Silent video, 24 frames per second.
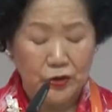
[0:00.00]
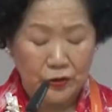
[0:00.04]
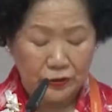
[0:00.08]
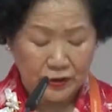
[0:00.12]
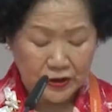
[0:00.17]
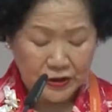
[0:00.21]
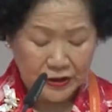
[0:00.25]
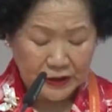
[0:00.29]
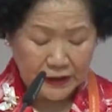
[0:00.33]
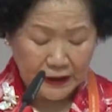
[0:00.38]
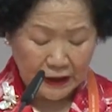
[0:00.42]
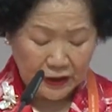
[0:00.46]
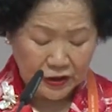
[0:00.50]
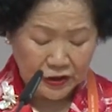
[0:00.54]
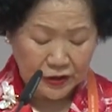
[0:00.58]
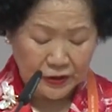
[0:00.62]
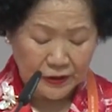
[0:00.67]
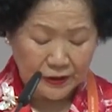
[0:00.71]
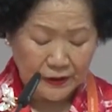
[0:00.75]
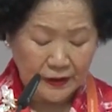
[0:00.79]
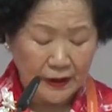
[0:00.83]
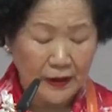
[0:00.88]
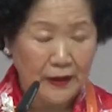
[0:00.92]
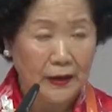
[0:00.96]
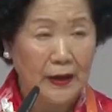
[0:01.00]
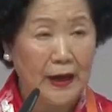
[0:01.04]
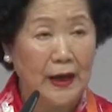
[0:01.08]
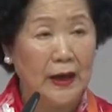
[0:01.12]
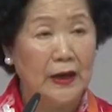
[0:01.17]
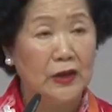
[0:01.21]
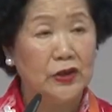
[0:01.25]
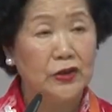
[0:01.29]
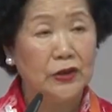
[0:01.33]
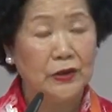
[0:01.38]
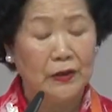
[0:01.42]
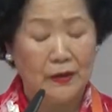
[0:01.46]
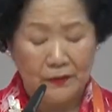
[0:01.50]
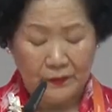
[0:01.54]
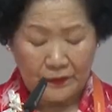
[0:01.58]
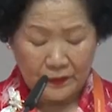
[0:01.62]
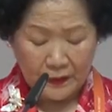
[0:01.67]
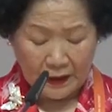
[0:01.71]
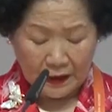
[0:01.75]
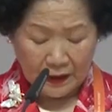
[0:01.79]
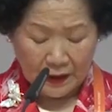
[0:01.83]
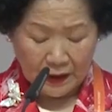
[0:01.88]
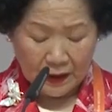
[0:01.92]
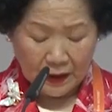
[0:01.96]
jurisdictions in Asia
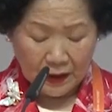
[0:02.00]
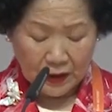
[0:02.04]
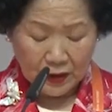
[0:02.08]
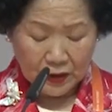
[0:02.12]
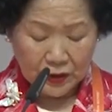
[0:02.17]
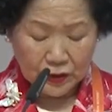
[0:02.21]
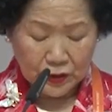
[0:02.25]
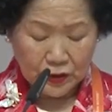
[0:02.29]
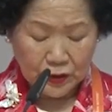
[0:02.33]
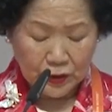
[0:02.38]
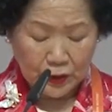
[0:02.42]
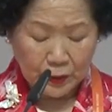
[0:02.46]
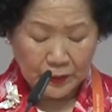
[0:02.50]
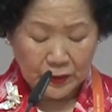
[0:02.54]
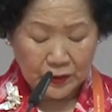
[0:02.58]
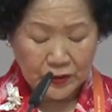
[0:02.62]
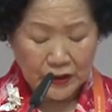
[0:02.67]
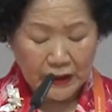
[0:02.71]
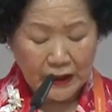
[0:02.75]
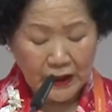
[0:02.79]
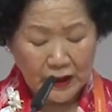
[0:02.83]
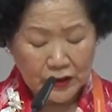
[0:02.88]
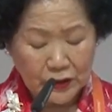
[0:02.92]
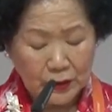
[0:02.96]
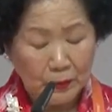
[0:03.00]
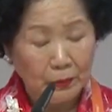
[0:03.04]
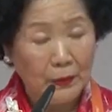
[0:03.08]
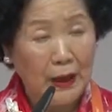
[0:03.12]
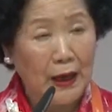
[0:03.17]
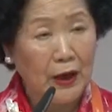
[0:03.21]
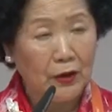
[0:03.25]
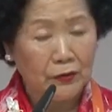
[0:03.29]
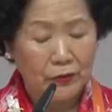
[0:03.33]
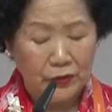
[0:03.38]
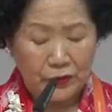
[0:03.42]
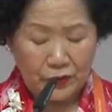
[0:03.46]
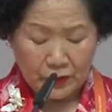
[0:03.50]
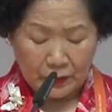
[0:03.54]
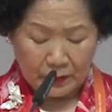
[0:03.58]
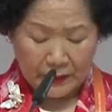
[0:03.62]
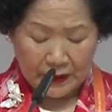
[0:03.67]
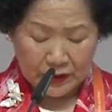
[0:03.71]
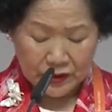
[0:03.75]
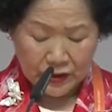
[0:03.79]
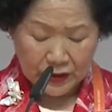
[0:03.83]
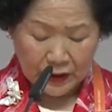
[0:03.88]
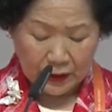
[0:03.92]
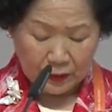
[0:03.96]
to protect migrant
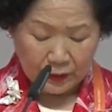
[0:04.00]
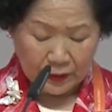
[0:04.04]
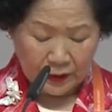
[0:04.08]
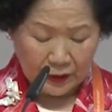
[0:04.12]
domestic